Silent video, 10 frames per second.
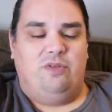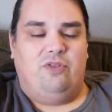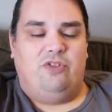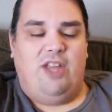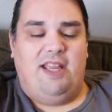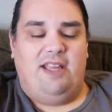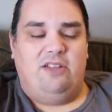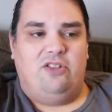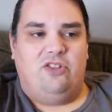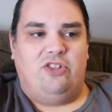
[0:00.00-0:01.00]

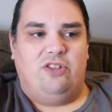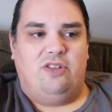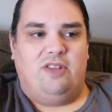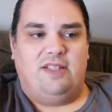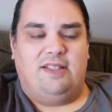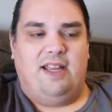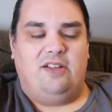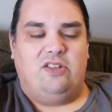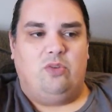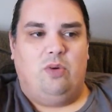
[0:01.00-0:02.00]
change the
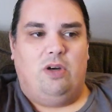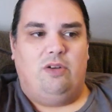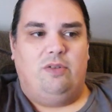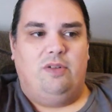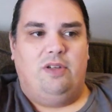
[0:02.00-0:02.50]
status quo.